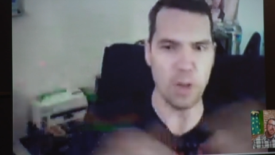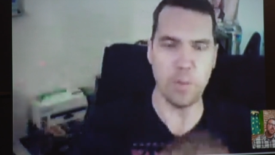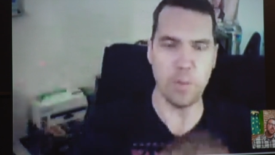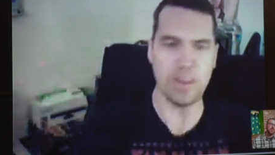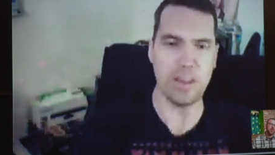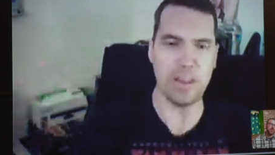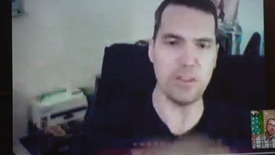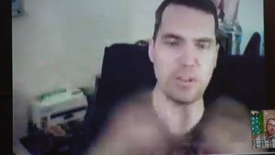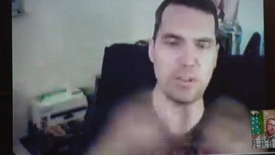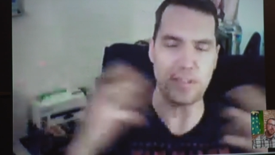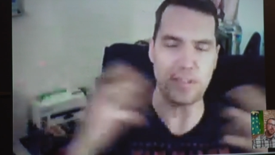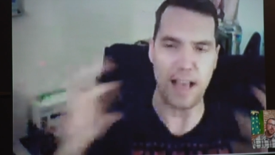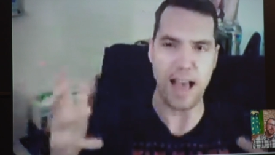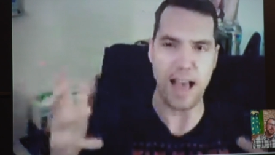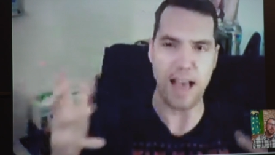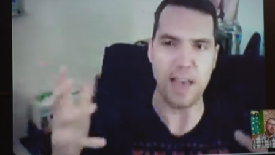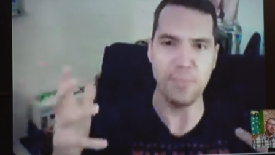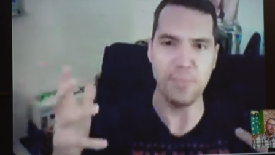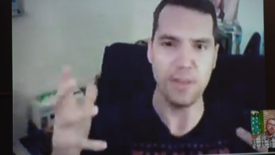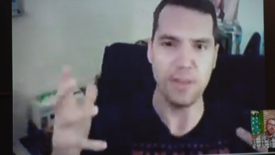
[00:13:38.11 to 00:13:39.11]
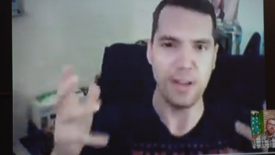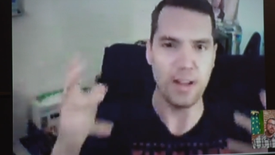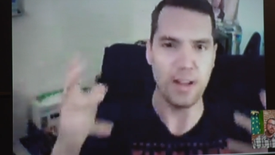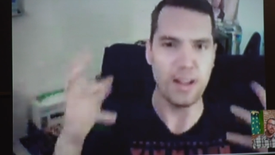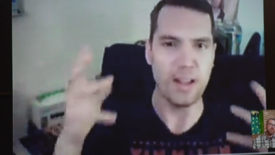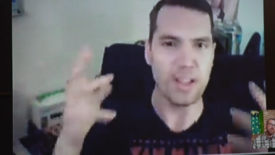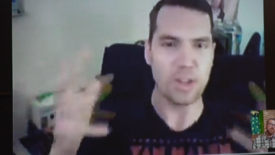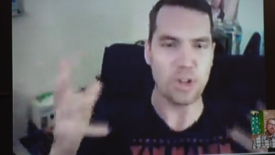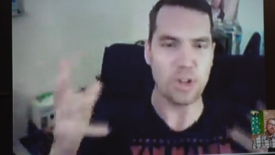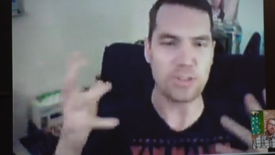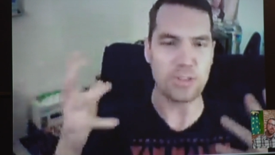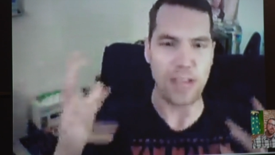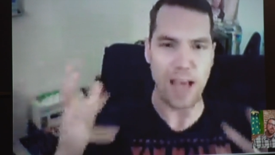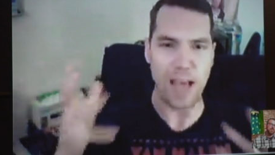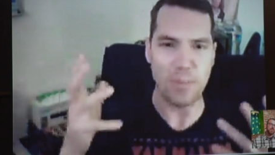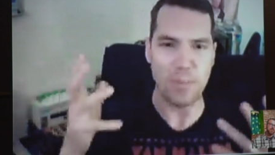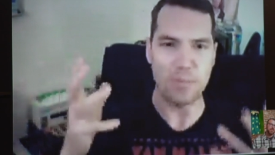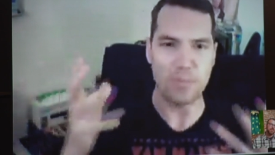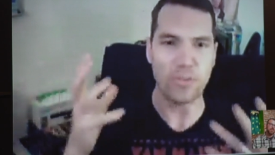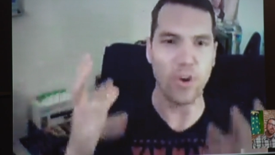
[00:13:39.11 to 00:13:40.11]
know. Sure, but in your sure. time, your
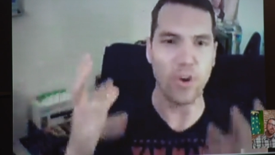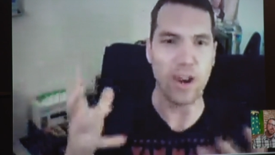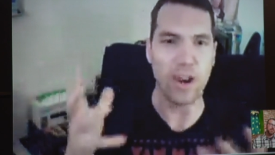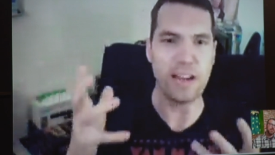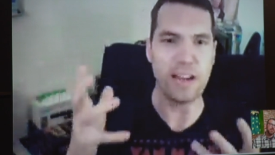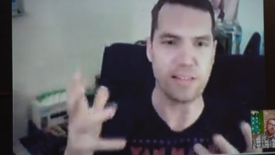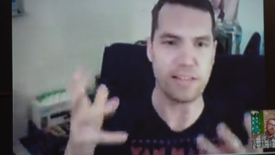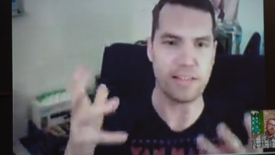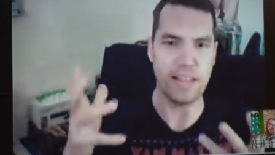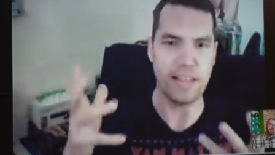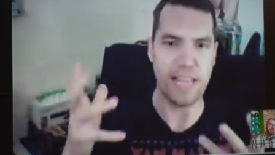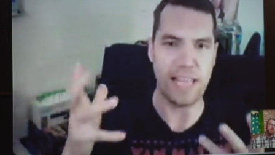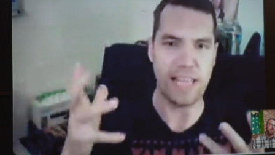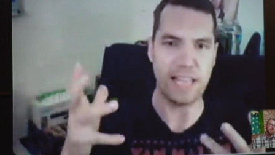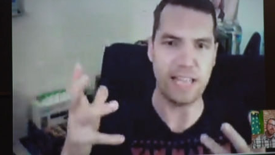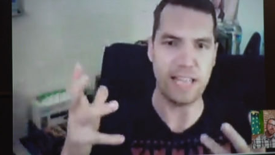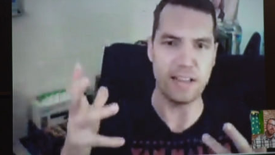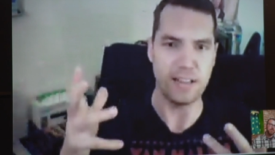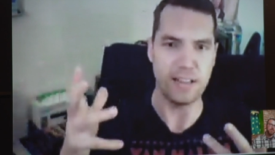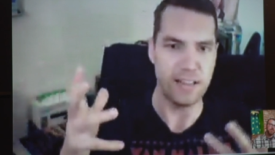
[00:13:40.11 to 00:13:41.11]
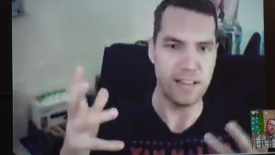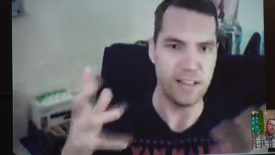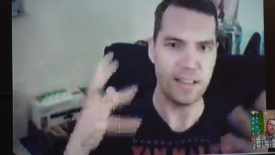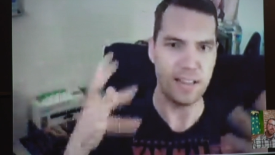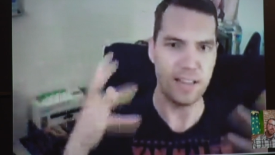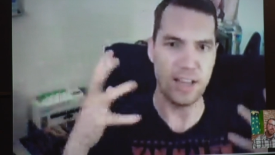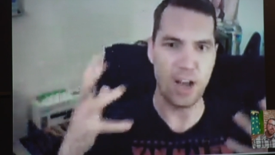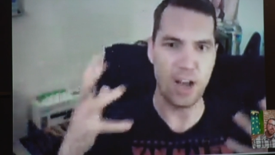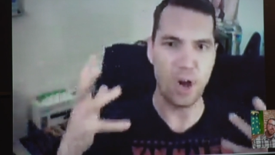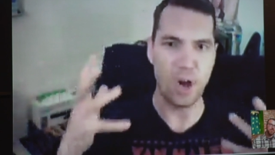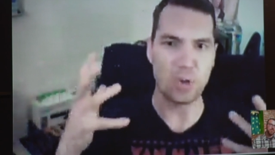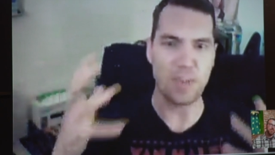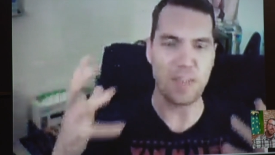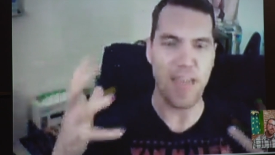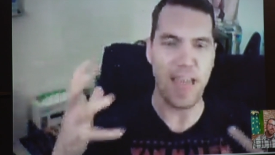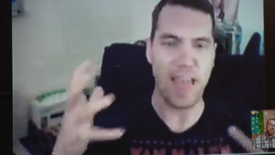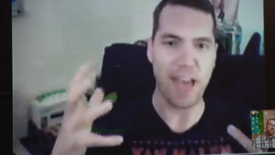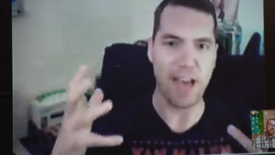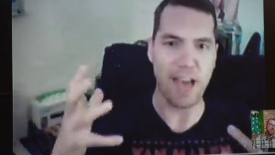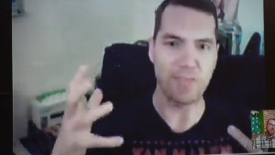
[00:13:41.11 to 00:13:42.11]
time of greatest need, you know, to
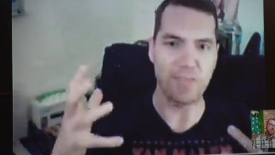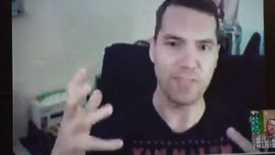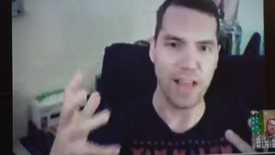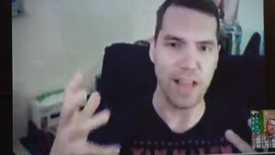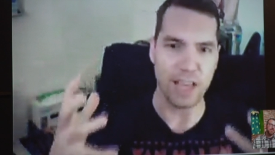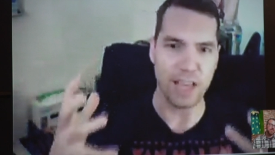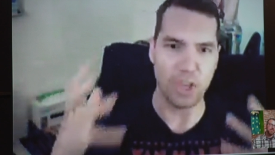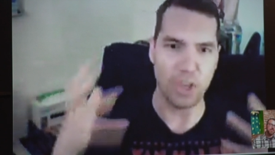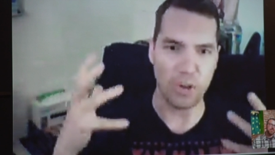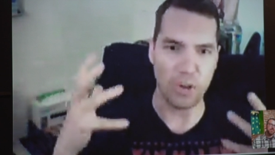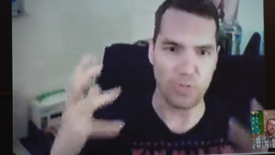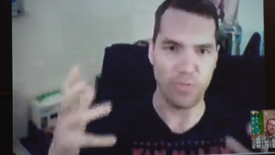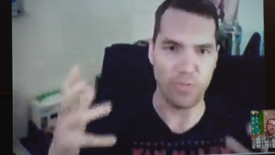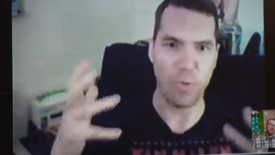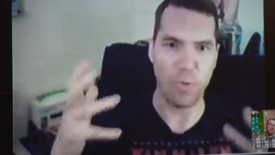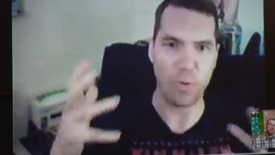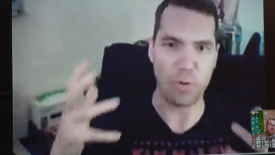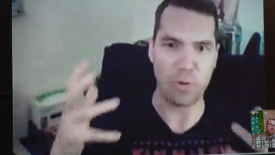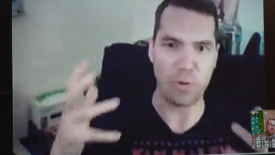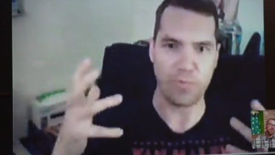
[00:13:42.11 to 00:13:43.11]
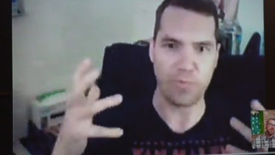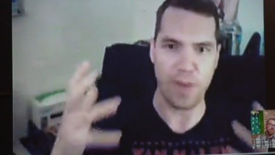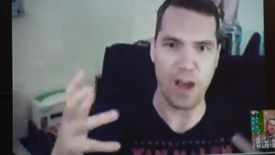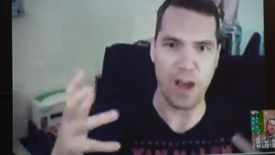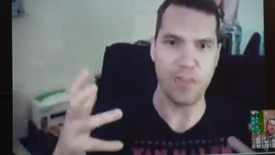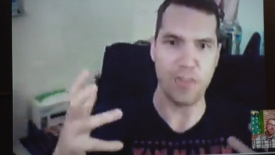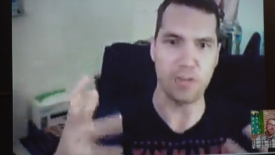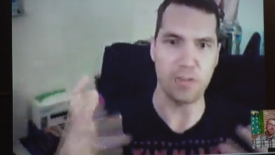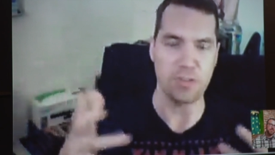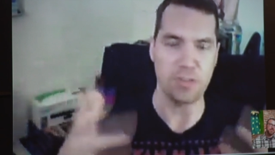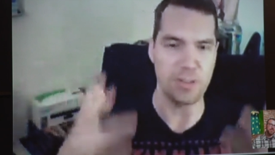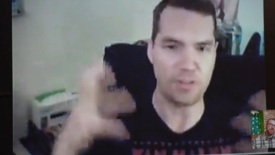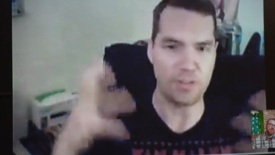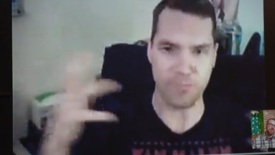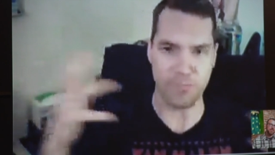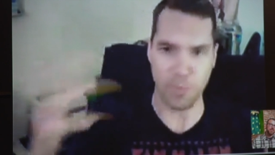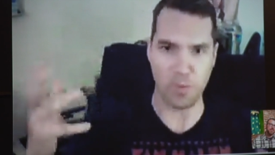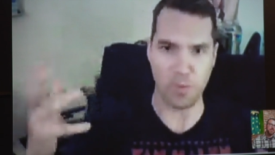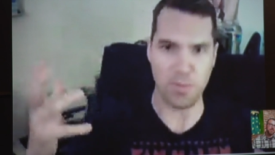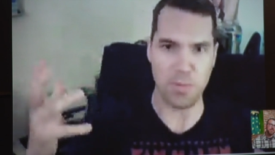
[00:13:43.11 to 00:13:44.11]
have like your forefathers and
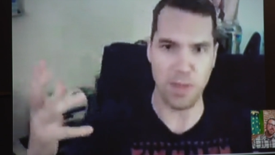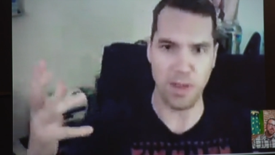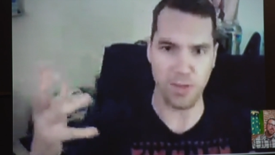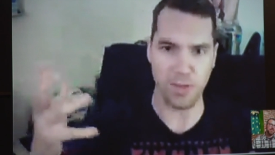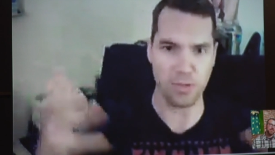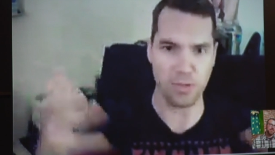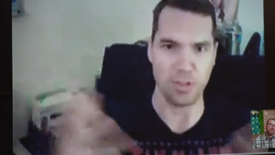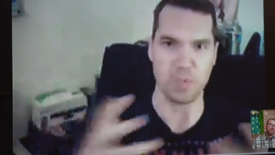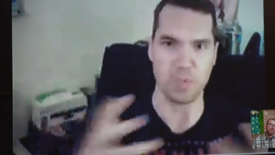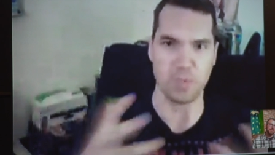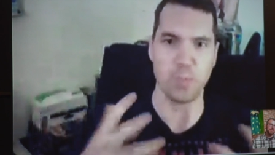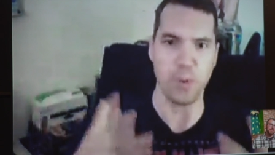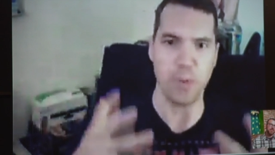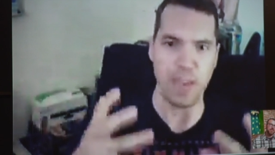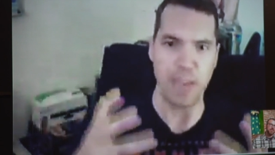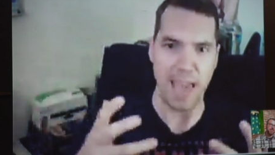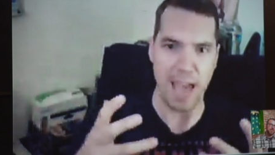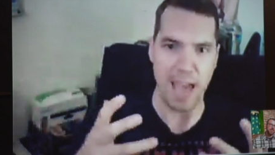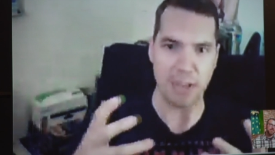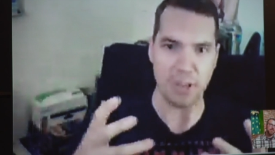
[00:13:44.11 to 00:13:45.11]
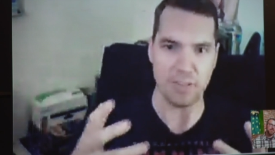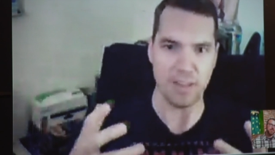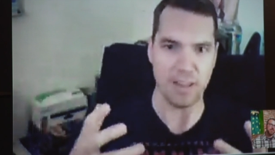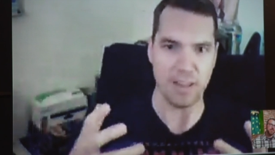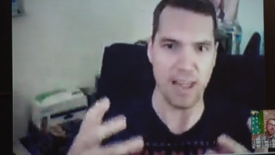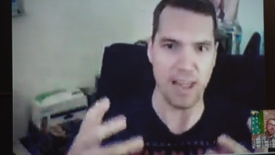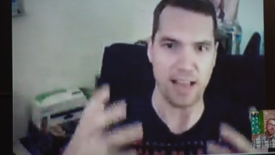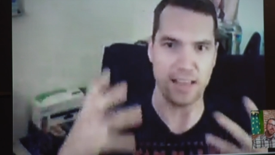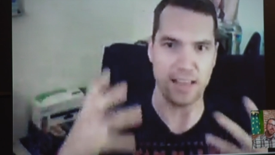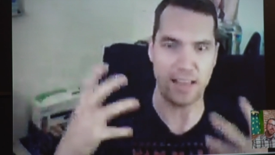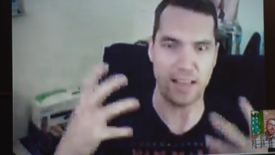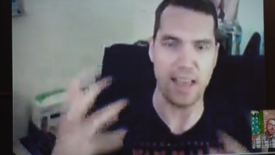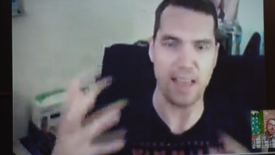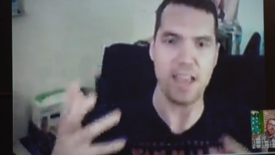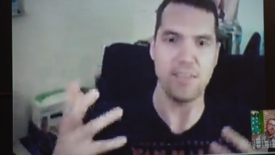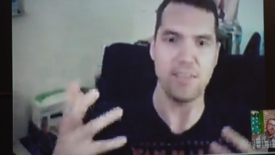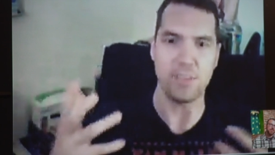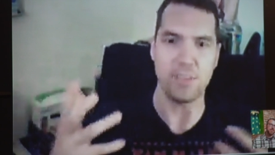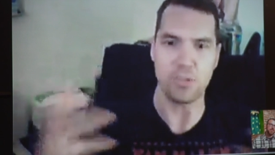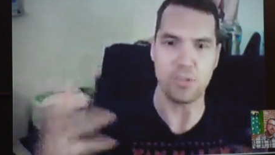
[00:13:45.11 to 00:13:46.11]
foremothers spring out to like
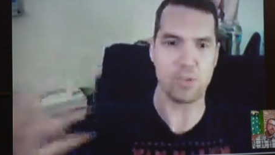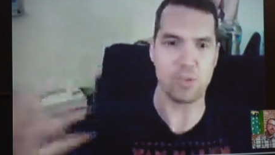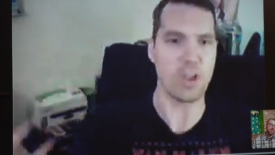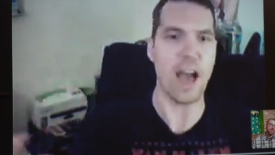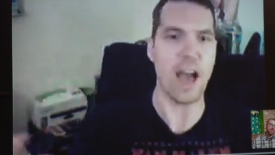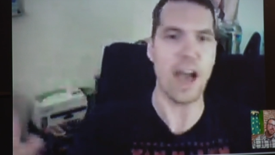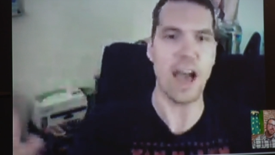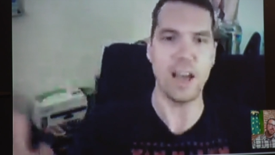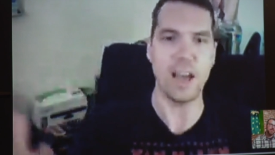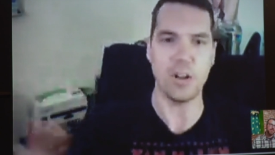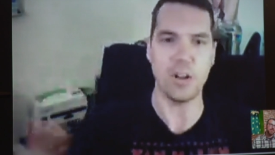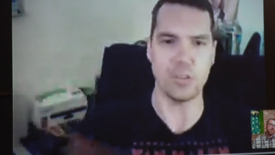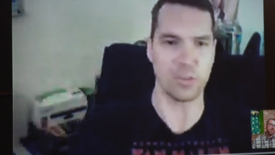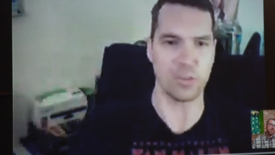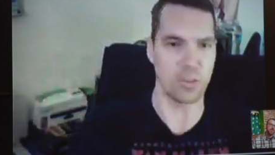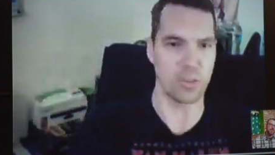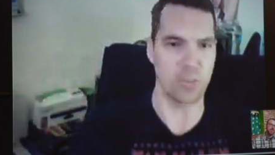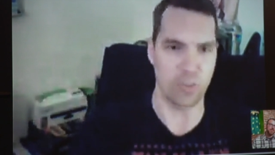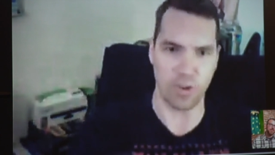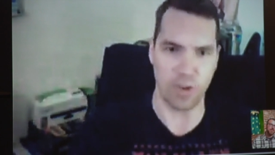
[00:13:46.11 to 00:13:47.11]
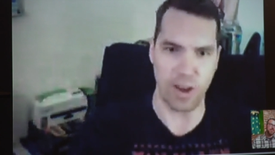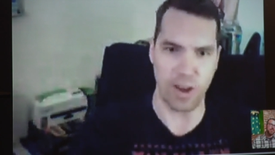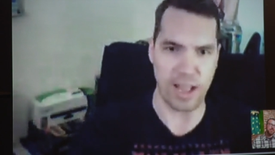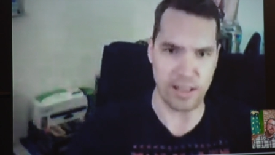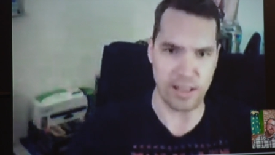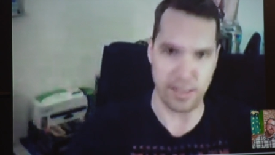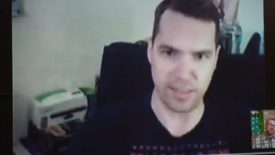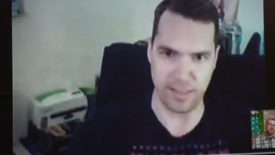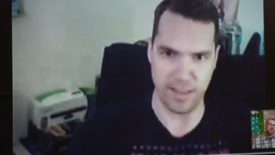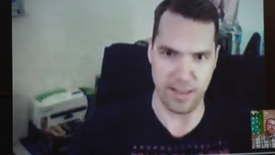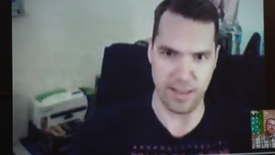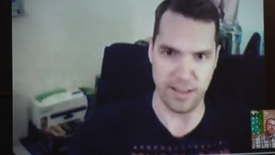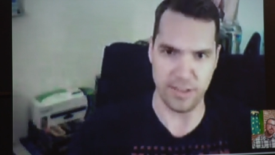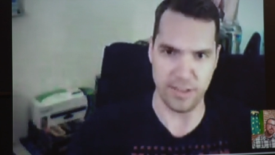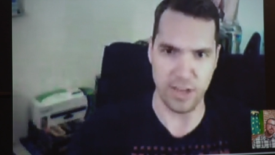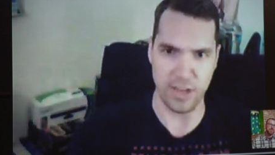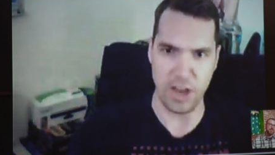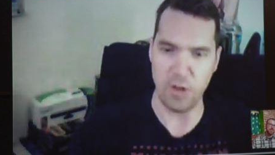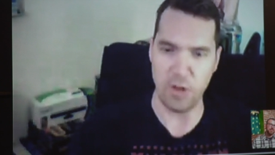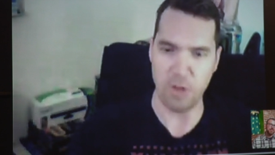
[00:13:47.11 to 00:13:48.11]
save their child or their grandson,
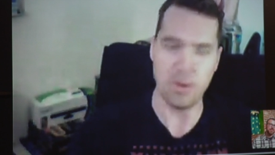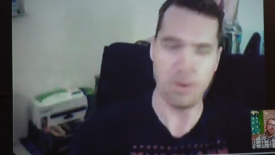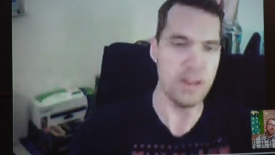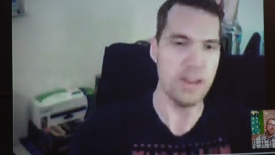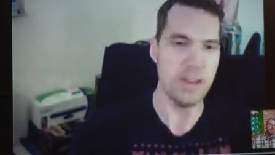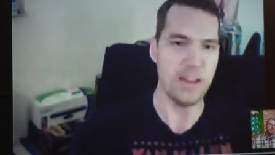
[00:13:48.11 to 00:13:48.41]
you know,